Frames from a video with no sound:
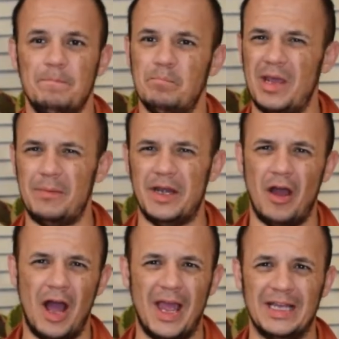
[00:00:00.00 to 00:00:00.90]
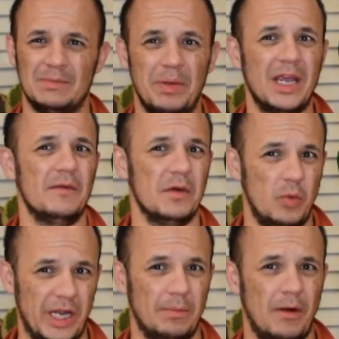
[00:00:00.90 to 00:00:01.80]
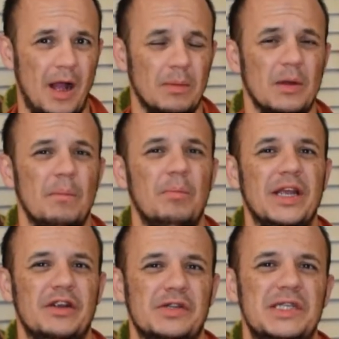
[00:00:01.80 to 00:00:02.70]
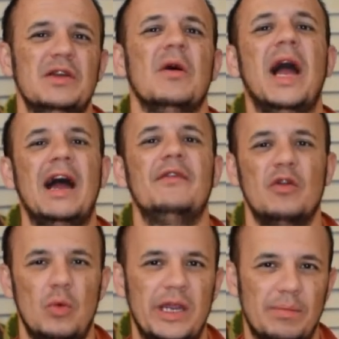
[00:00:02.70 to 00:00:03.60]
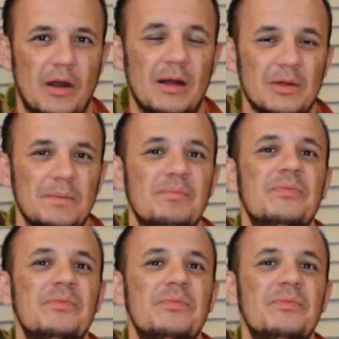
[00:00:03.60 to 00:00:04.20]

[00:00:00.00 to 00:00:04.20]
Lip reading: Maybe not as big of a weed problem, but you still have your weed problem.